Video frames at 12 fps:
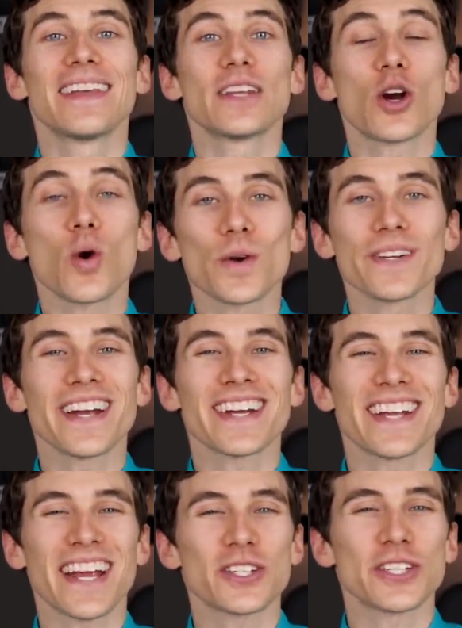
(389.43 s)
and the cornea
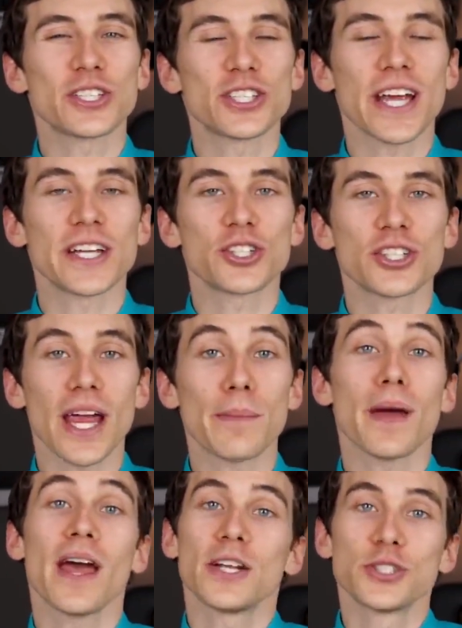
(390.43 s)
can actually change
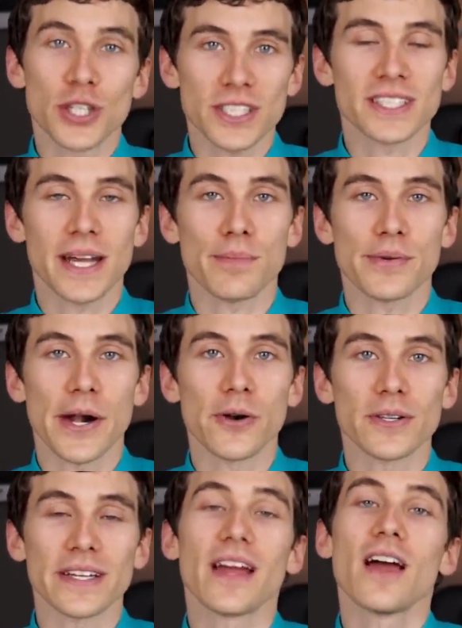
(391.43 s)
shape just
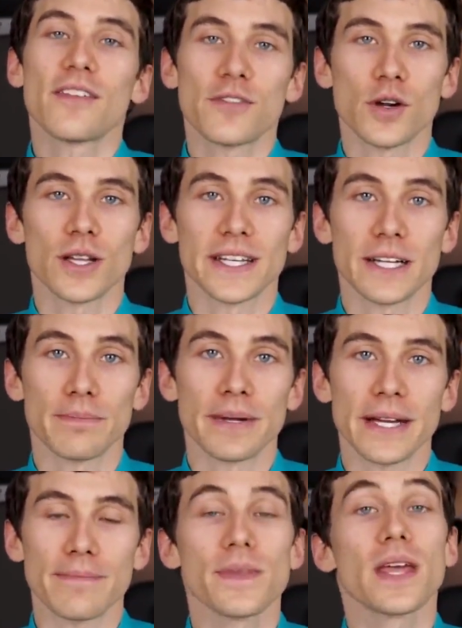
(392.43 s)
temporarily for a little
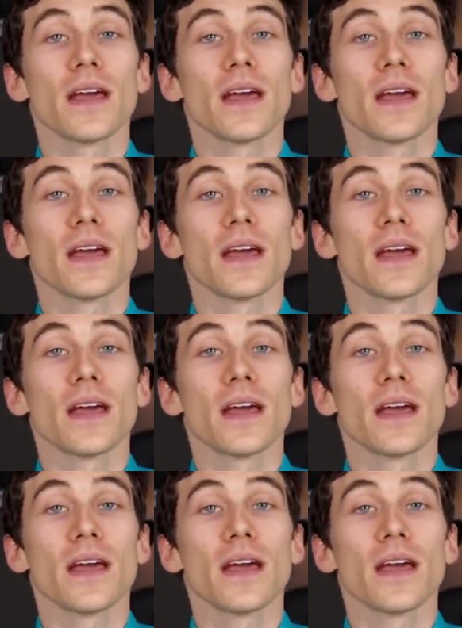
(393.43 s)
bit.